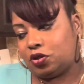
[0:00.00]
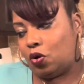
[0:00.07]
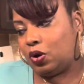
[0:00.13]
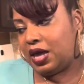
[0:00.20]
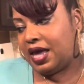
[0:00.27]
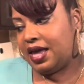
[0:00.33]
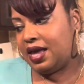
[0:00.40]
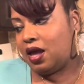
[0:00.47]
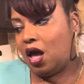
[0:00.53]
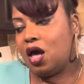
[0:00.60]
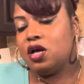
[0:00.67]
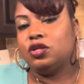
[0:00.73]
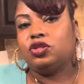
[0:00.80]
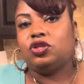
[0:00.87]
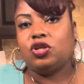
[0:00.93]
Okay,
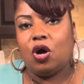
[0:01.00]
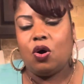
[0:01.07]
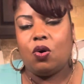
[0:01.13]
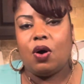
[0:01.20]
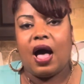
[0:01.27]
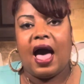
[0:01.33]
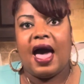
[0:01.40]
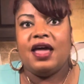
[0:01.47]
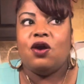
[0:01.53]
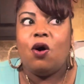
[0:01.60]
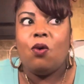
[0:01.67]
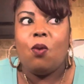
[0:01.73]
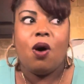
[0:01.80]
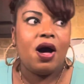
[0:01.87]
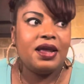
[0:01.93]
so I
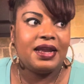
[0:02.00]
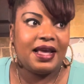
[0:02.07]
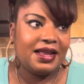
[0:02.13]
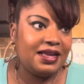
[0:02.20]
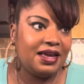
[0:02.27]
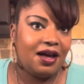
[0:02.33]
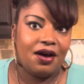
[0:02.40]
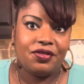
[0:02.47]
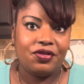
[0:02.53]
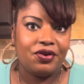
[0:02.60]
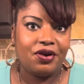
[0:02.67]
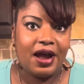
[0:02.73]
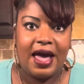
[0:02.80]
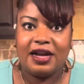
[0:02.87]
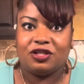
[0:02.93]
don't want any
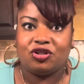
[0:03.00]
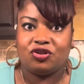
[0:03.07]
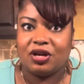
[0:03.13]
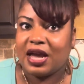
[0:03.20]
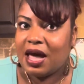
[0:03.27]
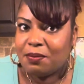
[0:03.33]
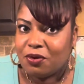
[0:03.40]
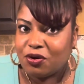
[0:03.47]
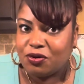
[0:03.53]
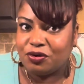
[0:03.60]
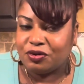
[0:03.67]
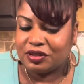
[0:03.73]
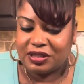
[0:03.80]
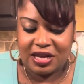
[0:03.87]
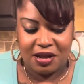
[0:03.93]
other extra
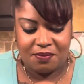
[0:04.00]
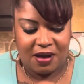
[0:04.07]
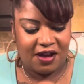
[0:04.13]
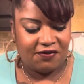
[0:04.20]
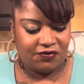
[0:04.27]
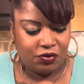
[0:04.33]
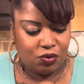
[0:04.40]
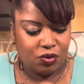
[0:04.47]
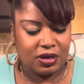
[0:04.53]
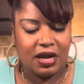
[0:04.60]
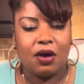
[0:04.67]
chemicals in my food.